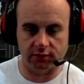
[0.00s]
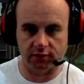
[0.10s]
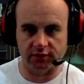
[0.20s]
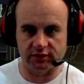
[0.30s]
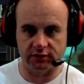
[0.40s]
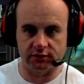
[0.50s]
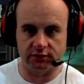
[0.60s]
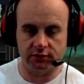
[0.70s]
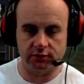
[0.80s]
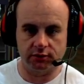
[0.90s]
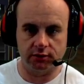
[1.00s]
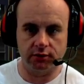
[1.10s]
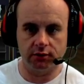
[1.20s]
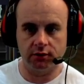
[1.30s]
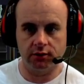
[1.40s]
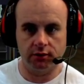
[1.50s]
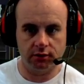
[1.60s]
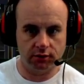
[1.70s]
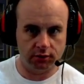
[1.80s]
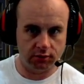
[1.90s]
always is.
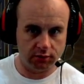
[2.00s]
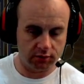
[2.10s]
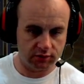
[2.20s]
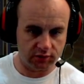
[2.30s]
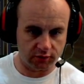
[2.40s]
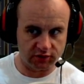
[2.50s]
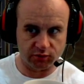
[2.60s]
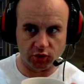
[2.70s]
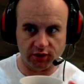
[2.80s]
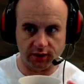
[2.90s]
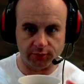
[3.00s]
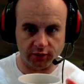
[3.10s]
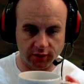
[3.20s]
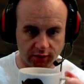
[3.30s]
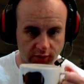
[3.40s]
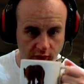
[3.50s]
It's always more complicated.